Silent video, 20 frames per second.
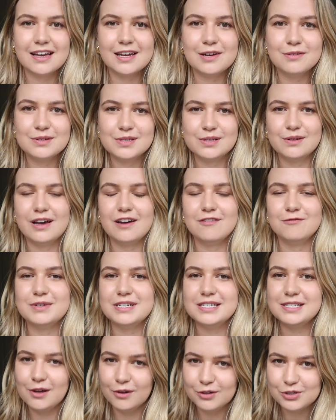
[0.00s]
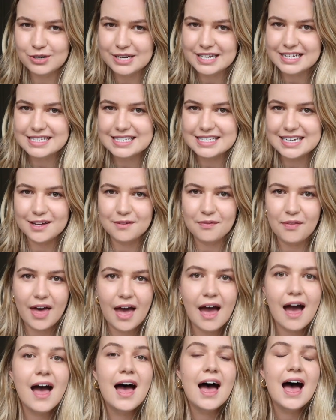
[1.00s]
I also have my social links down
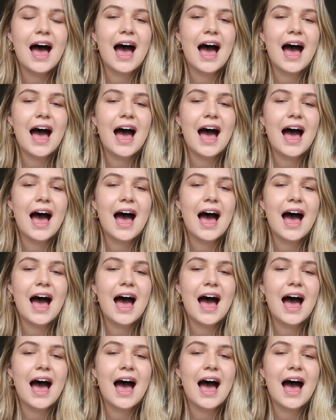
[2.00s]
there